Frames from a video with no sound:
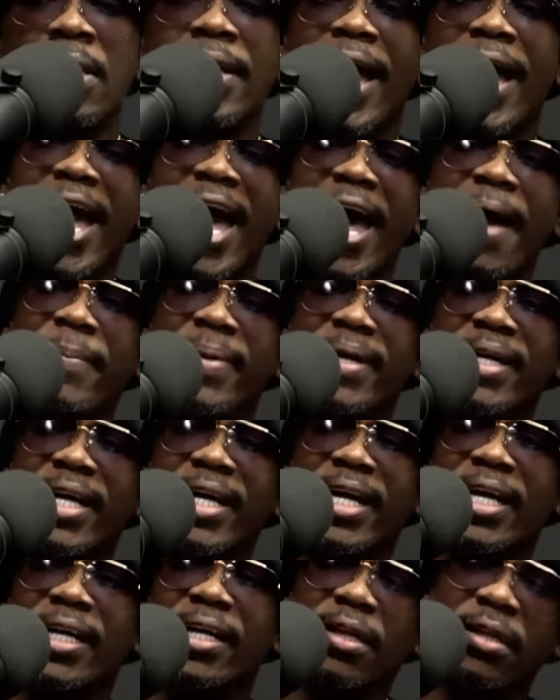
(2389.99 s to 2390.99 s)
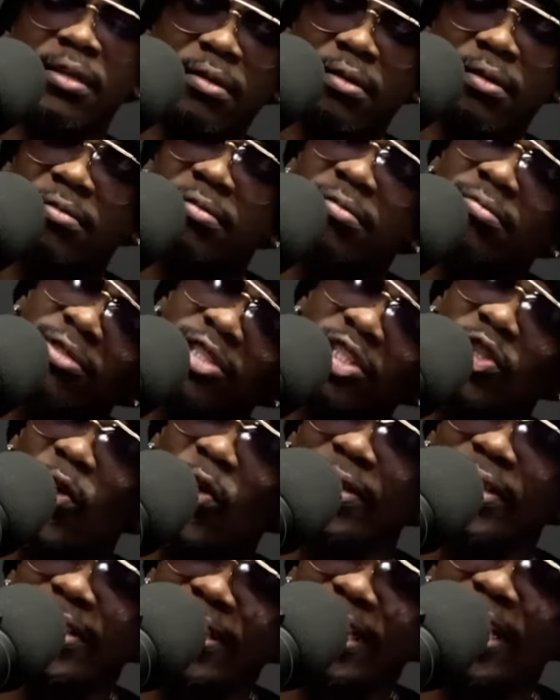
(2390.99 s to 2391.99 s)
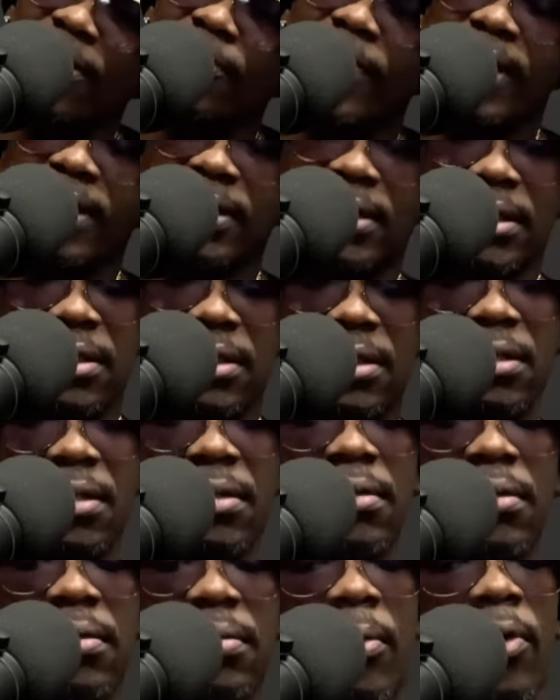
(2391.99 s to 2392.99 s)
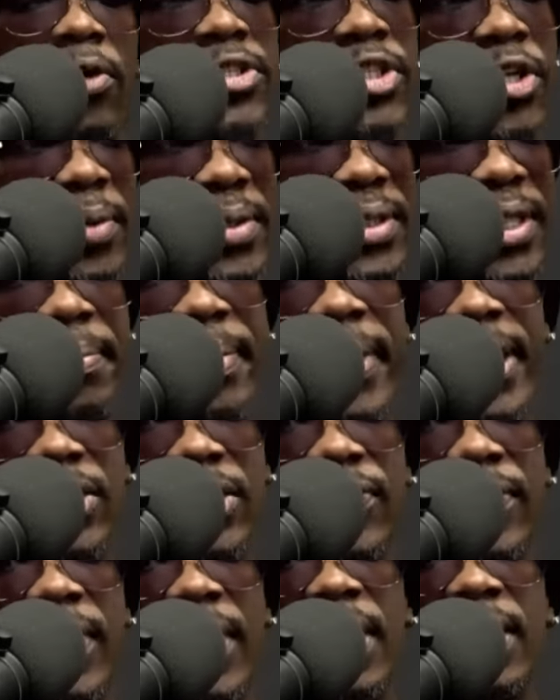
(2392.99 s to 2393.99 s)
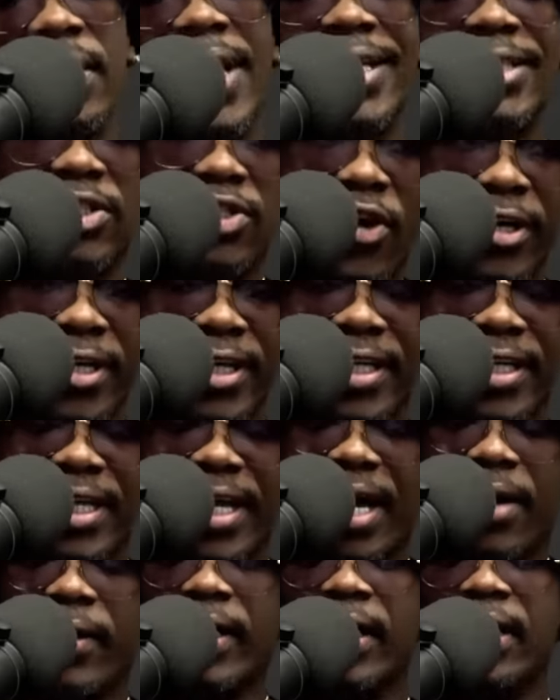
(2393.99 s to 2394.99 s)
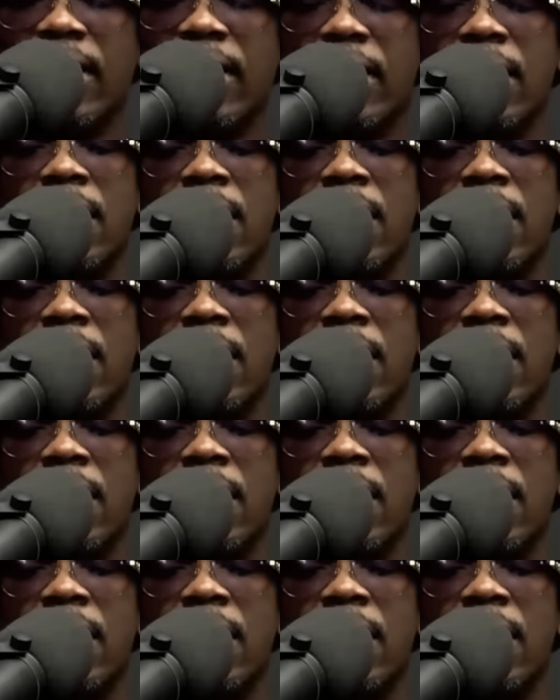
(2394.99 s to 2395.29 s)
I began a little short series, more so was in Patreon. I started it out here.